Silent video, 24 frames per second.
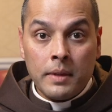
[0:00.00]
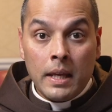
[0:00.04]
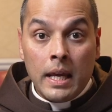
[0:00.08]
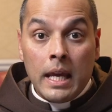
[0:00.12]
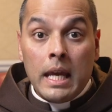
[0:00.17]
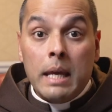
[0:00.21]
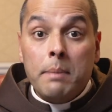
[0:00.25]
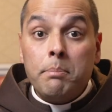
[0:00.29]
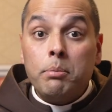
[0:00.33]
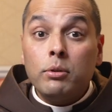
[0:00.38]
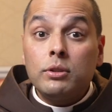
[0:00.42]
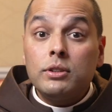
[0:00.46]

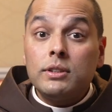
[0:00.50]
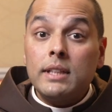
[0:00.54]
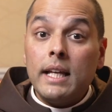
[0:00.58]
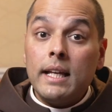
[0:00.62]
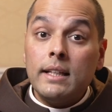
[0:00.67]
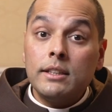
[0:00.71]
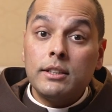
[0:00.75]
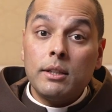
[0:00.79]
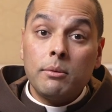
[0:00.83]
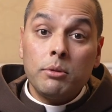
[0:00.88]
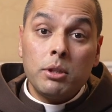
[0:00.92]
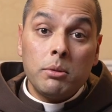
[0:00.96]
He puts
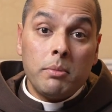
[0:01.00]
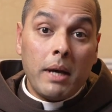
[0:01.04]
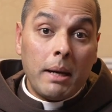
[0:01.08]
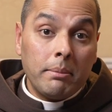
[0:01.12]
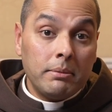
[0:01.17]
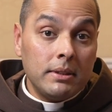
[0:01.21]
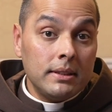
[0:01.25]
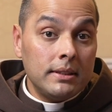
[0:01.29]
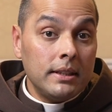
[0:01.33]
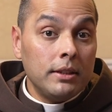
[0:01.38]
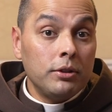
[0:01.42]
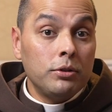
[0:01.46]
Saint John the
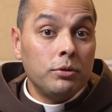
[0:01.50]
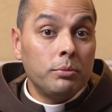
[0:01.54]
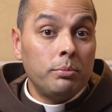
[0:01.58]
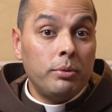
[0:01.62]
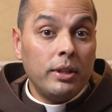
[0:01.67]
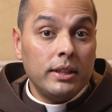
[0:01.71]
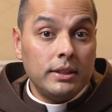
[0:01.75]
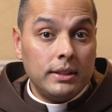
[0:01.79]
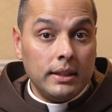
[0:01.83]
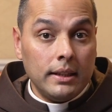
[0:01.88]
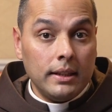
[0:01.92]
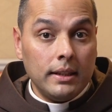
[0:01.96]
Baptist into
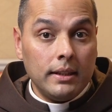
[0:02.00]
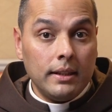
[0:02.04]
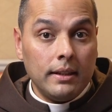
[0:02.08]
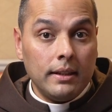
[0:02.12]
prison,